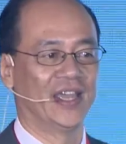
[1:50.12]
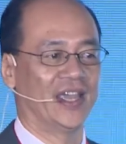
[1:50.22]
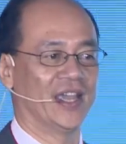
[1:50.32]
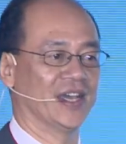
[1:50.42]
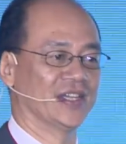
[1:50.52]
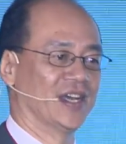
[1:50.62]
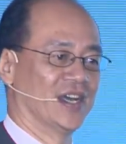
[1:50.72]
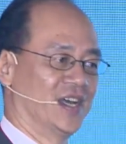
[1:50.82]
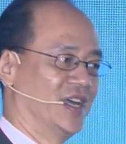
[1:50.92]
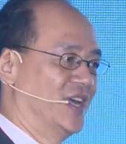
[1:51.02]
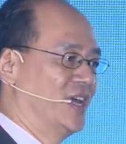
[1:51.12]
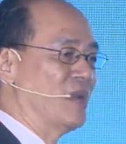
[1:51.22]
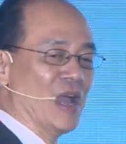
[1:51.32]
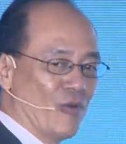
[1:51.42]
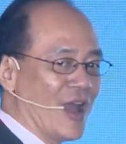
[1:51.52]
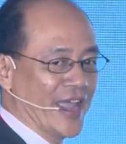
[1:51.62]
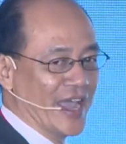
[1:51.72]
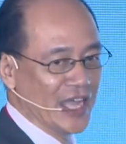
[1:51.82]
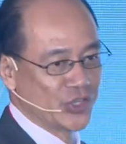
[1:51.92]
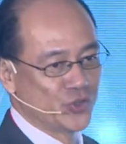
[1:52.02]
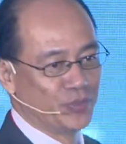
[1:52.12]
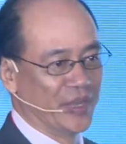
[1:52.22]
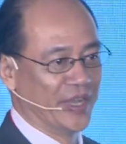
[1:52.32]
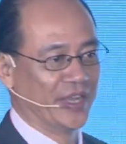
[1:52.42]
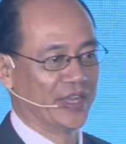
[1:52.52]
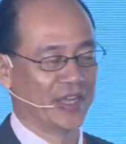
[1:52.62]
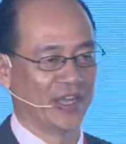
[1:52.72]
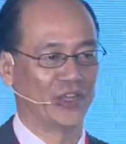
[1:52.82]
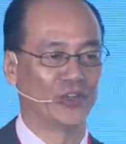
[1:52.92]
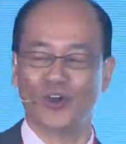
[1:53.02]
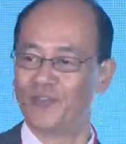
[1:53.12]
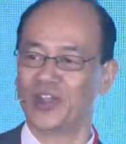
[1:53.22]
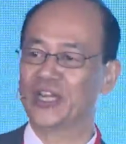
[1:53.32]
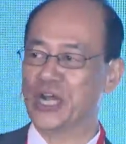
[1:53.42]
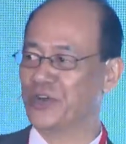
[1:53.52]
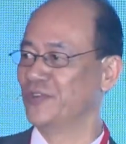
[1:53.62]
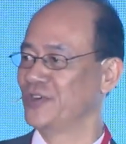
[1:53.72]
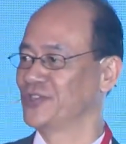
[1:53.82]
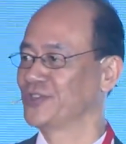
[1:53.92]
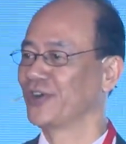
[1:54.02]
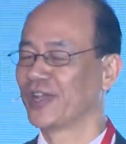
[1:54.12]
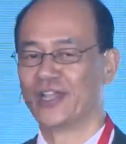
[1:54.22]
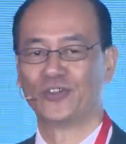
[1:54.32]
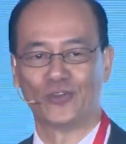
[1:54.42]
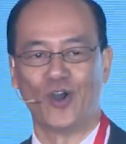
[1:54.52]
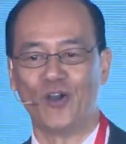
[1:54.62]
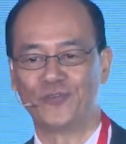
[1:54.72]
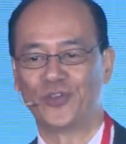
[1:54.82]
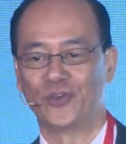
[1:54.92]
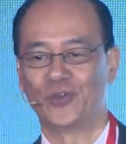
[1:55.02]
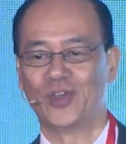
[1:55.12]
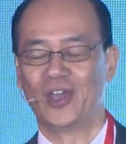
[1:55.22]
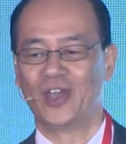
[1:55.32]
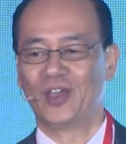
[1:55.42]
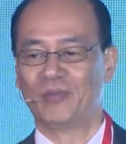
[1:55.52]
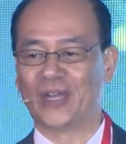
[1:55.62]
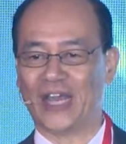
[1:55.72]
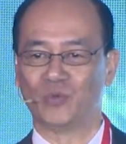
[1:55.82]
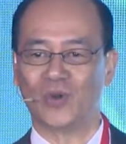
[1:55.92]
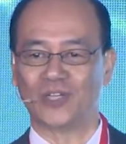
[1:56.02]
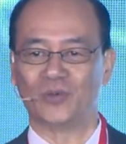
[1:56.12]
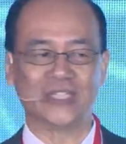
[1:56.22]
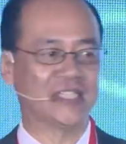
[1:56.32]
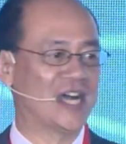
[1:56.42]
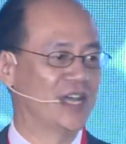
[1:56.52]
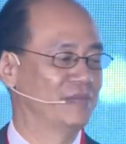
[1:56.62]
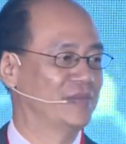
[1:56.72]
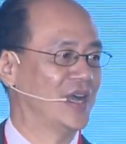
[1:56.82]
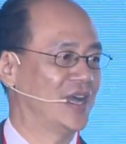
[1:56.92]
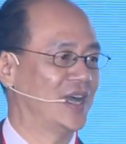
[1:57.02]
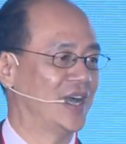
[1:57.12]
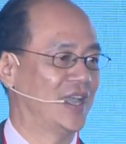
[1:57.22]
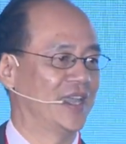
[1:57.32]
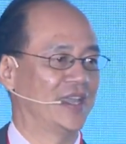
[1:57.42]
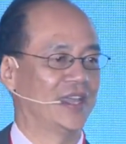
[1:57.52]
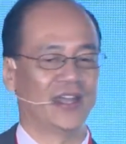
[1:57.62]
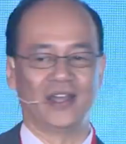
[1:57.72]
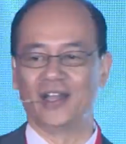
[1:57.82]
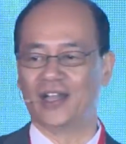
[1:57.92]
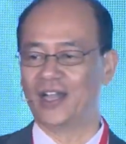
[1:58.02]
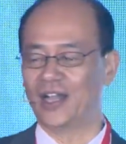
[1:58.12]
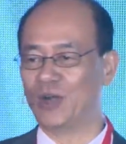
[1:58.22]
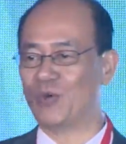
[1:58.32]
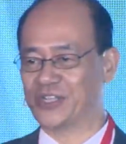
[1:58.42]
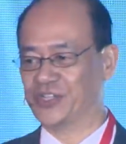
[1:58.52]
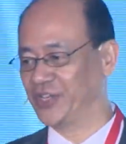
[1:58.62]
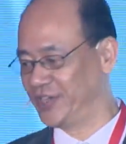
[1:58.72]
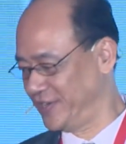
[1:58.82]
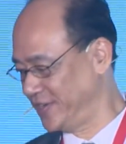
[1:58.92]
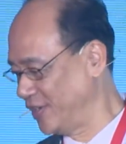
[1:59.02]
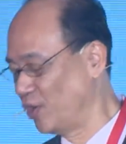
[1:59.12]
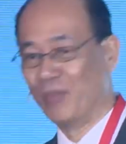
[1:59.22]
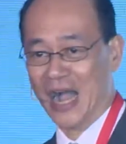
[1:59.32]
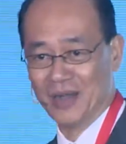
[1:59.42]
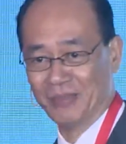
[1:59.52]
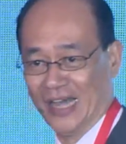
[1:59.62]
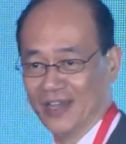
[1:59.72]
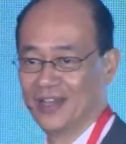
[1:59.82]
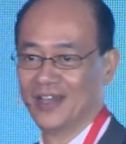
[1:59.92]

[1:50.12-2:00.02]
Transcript: And by right, I should be, very nervous talking to all of you. But at one time, I watched Obama.